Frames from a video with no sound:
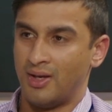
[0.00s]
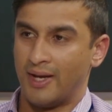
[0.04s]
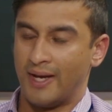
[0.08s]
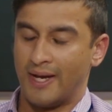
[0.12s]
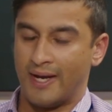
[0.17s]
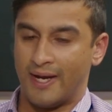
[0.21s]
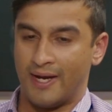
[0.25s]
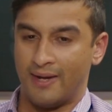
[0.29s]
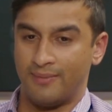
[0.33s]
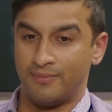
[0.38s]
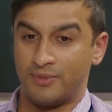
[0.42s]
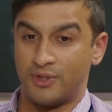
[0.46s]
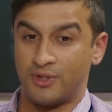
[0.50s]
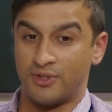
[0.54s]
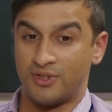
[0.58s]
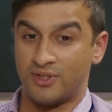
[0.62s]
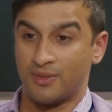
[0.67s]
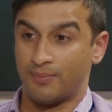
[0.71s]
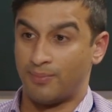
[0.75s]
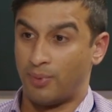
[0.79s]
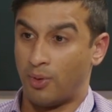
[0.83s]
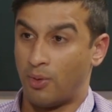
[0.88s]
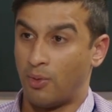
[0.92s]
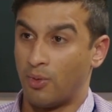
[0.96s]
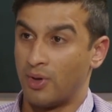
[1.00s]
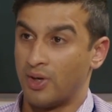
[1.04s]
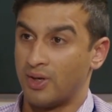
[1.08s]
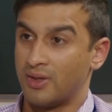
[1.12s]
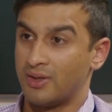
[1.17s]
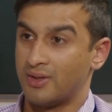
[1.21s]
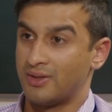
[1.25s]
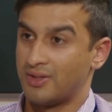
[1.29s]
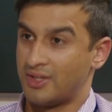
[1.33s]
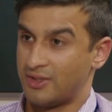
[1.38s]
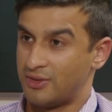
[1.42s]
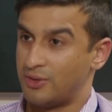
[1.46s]
um, to support
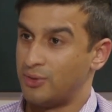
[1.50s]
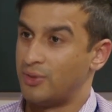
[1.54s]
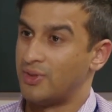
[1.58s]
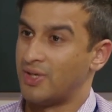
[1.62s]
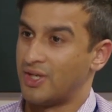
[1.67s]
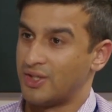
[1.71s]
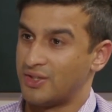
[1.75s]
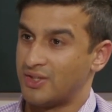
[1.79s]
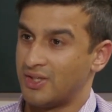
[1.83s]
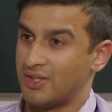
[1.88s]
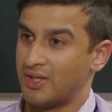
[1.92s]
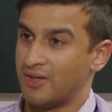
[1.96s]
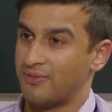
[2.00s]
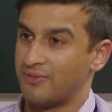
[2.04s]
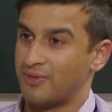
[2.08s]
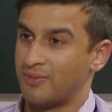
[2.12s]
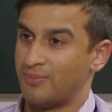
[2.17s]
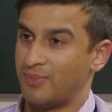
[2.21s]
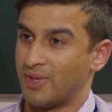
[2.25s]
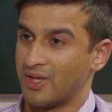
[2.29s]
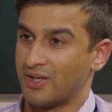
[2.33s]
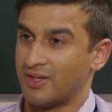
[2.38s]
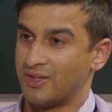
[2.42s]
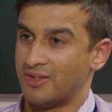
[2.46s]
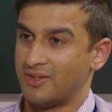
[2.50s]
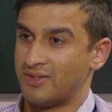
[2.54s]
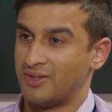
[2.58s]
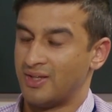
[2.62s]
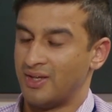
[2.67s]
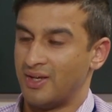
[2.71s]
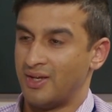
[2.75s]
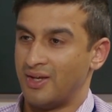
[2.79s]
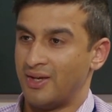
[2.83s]
these new initiatives, because